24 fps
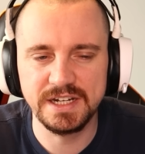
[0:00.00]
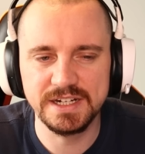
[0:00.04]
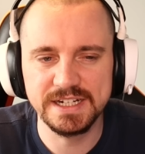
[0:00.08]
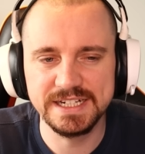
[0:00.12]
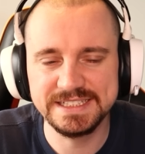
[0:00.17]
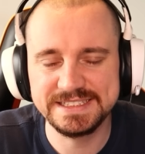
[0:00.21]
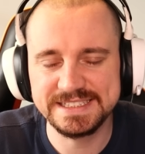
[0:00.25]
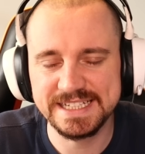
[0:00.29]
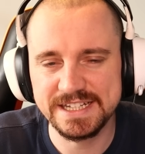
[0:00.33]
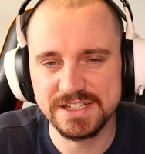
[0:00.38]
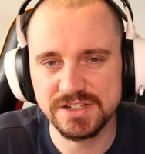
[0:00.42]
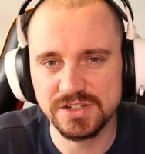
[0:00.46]
I'm
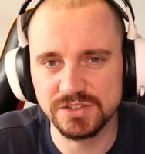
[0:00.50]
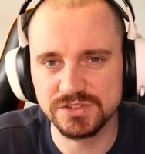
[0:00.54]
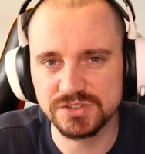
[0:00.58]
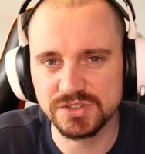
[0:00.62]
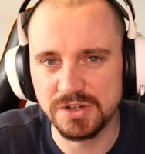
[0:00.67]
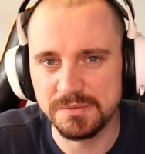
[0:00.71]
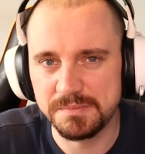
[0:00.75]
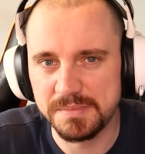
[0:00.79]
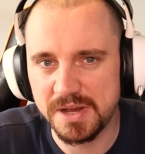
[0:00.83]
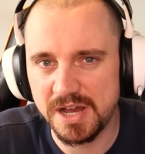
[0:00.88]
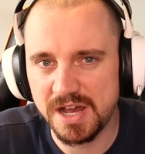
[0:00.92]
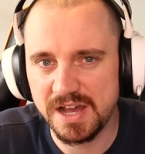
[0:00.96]
gonna take the
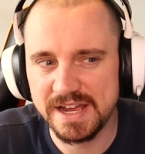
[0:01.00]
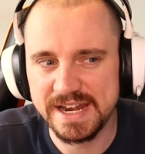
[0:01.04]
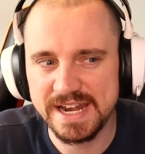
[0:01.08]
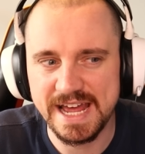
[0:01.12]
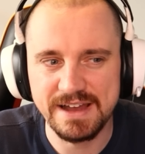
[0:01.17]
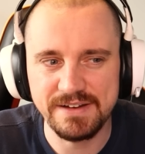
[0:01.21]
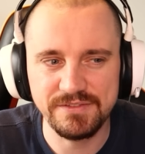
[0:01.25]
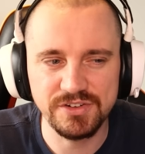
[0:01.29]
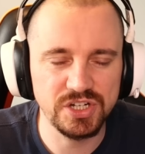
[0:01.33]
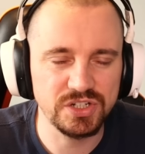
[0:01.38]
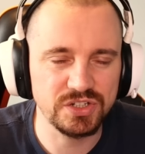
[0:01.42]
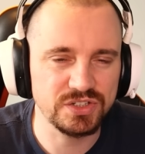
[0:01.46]
console apart and
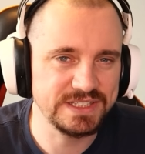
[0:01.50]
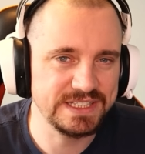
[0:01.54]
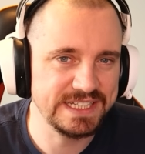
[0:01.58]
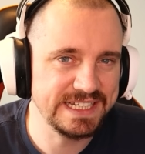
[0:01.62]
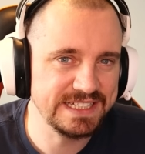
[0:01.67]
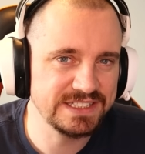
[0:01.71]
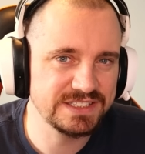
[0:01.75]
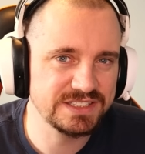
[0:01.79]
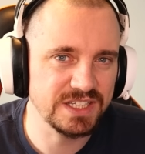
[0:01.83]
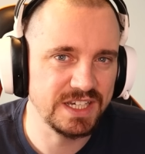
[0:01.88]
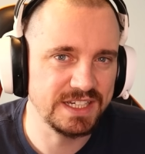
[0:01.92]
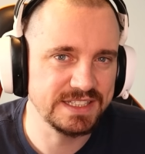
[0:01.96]
have a look on the
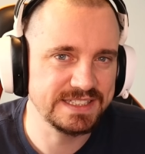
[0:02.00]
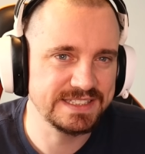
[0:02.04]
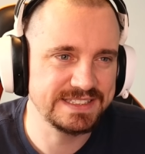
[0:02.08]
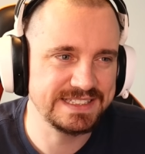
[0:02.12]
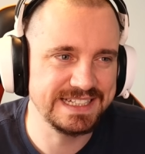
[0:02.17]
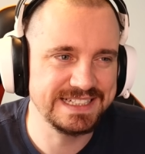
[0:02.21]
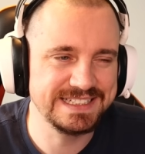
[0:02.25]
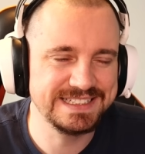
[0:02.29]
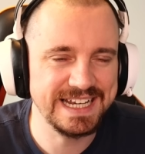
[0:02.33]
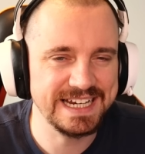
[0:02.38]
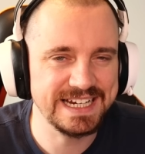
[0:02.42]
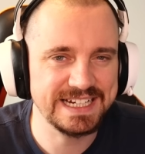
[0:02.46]
inside to
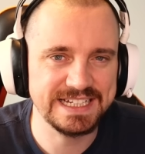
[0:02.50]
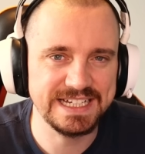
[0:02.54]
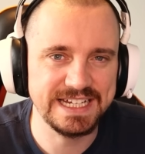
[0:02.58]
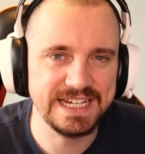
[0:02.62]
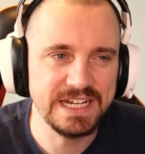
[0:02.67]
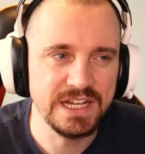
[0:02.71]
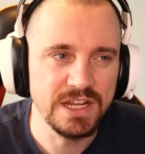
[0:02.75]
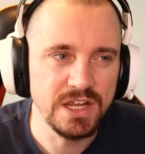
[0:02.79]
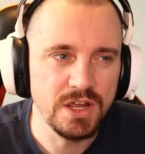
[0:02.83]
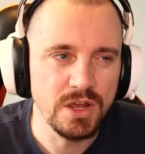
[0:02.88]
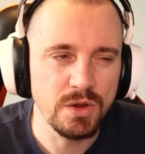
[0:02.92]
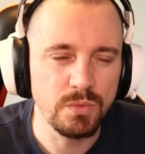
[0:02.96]
see
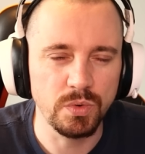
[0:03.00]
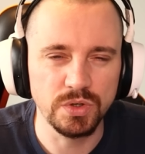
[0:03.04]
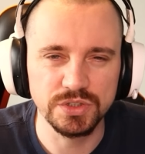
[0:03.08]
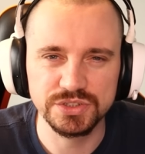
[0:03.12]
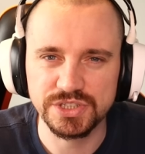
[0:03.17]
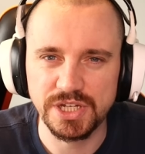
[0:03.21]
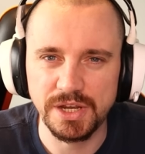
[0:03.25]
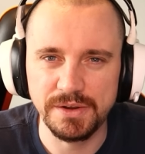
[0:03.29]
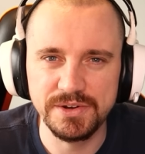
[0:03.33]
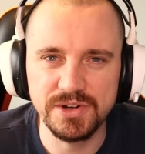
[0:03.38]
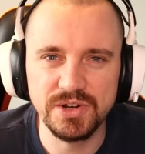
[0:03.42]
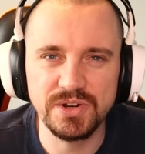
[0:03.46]
exactly
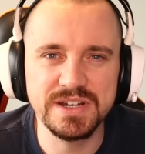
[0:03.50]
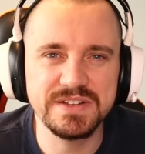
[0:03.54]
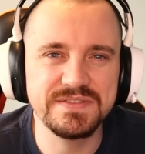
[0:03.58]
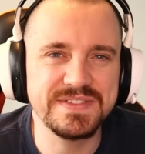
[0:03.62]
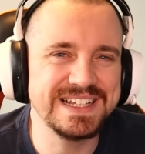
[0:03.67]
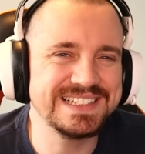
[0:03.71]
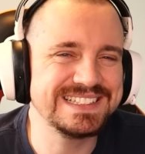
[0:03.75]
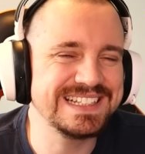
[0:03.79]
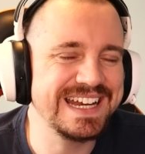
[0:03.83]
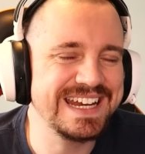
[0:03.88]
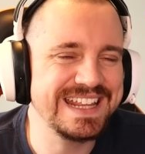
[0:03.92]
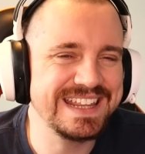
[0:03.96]
what's going on, if
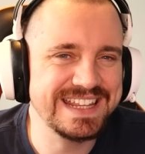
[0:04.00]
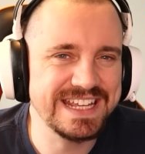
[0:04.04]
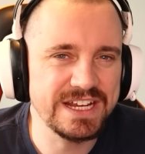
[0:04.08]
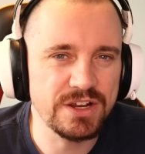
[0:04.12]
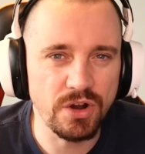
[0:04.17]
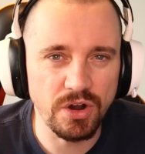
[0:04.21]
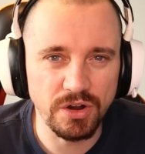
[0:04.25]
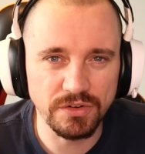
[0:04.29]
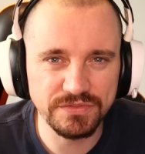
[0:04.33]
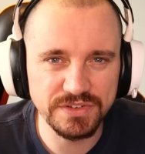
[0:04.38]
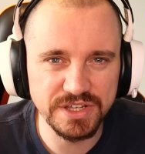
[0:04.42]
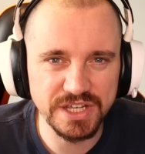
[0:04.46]
there's
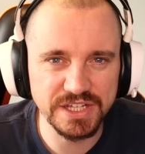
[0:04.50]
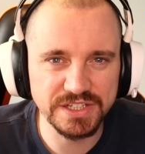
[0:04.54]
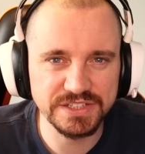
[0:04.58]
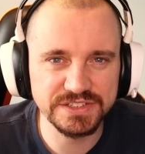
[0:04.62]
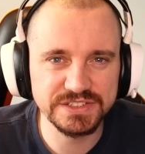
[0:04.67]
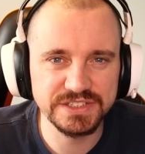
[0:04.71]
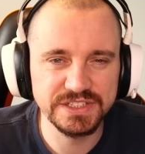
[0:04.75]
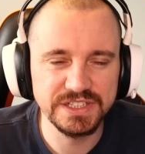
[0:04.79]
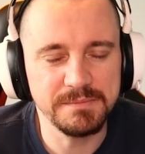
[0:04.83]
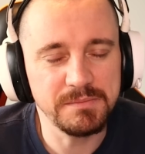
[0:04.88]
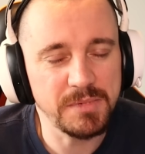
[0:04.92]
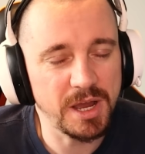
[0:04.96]
anything
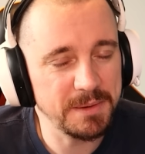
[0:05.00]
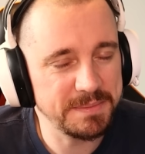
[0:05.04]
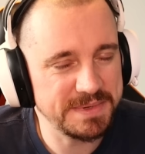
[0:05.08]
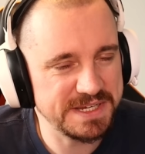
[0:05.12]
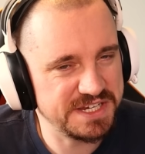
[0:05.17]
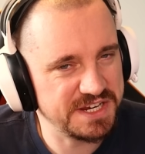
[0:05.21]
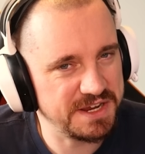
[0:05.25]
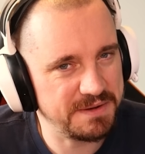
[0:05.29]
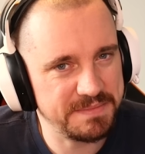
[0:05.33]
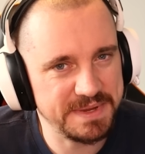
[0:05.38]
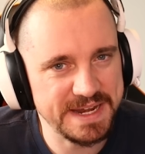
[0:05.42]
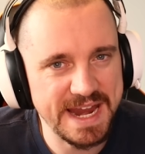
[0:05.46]
obvious that might be
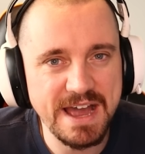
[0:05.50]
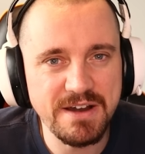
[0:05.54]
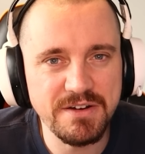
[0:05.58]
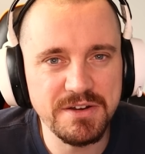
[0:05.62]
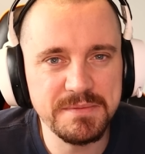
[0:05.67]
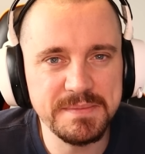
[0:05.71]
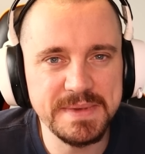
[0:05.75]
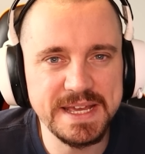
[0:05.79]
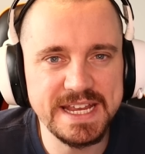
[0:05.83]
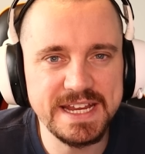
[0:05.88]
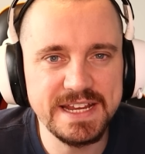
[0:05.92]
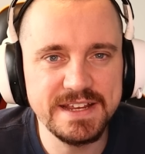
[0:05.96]
jumping out
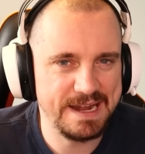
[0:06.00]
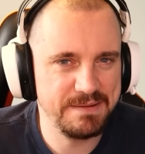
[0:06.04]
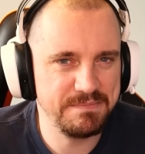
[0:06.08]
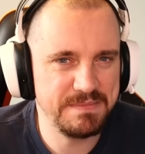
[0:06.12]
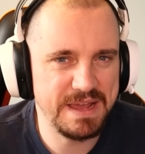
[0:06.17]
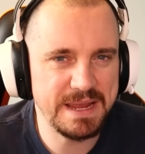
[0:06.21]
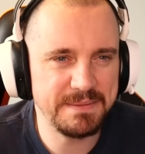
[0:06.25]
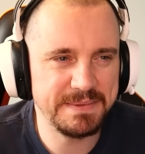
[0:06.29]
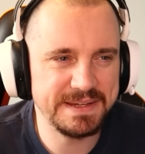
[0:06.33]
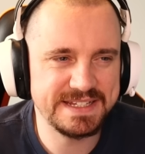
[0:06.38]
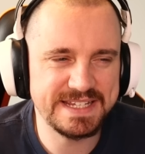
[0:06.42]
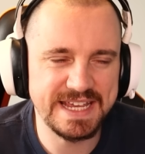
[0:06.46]
at me, and
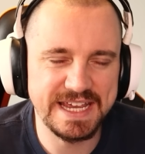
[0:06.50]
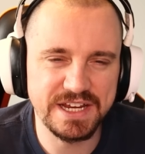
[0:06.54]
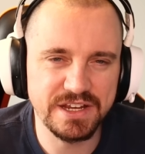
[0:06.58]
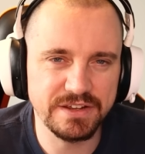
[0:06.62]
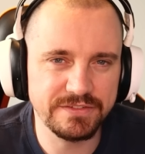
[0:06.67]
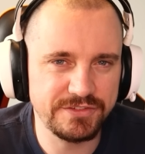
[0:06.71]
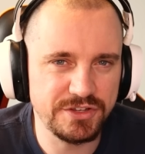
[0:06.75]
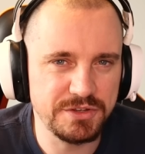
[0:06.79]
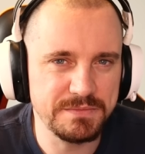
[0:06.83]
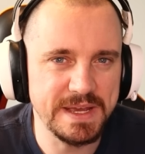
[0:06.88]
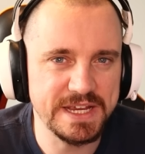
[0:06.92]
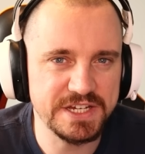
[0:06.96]
maybe take a few